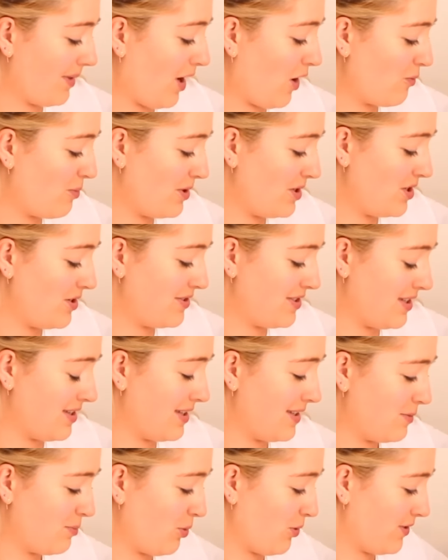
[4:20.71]
I've been using
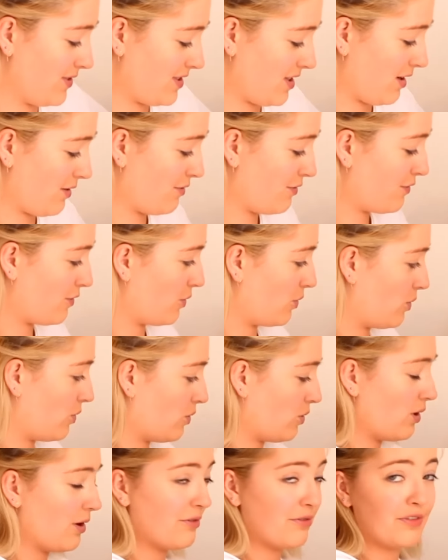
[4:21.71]
this bronzer
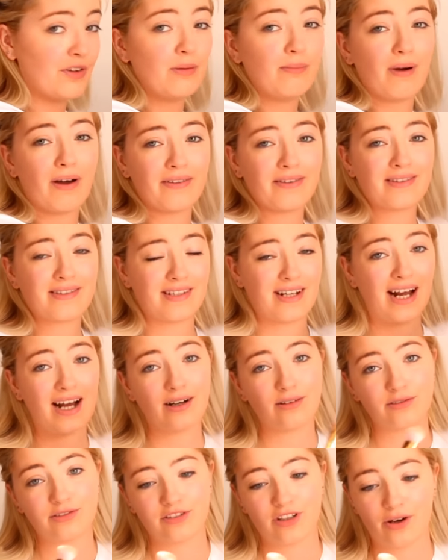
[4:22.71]
for a few months
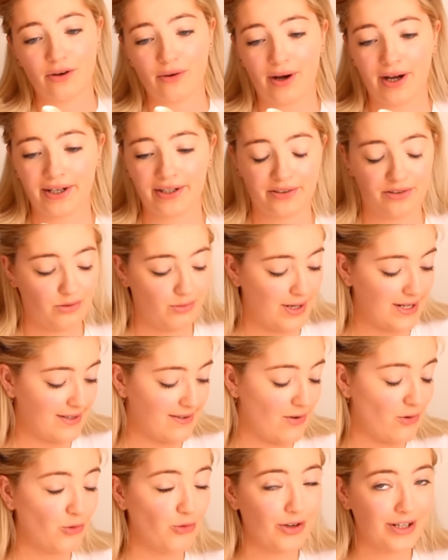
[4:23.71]
now, so I can
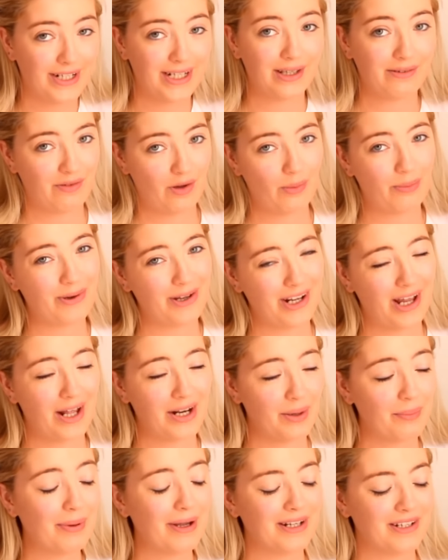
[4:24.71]
already give you
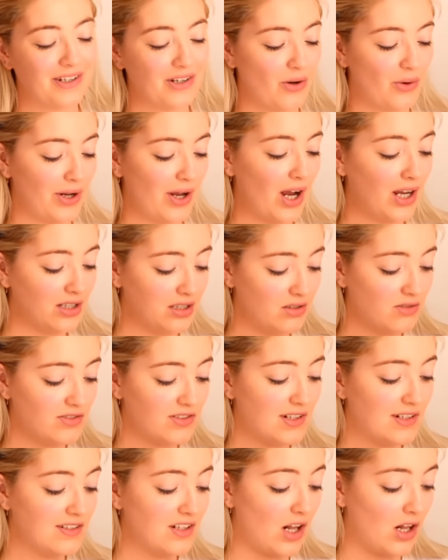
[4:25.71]
an opinion on it. I've
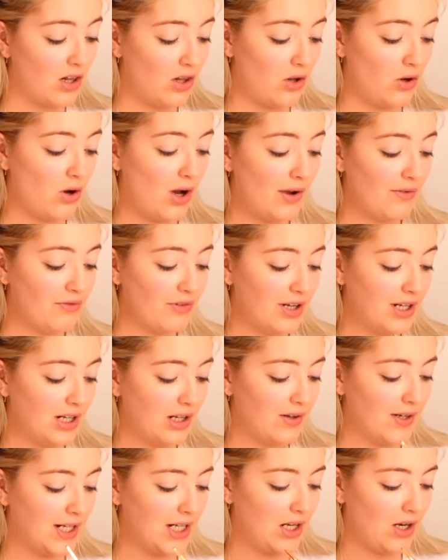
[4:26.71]
used this a lot. I
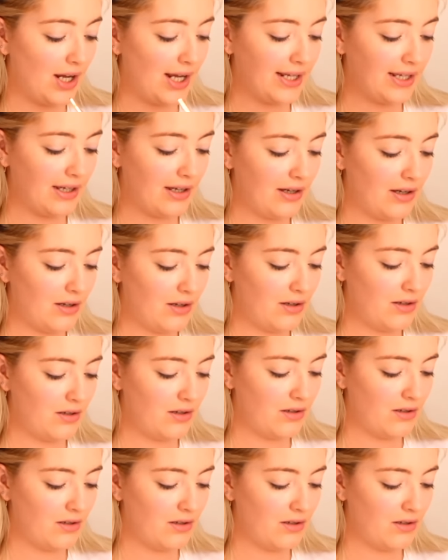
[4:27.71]
really, really like it.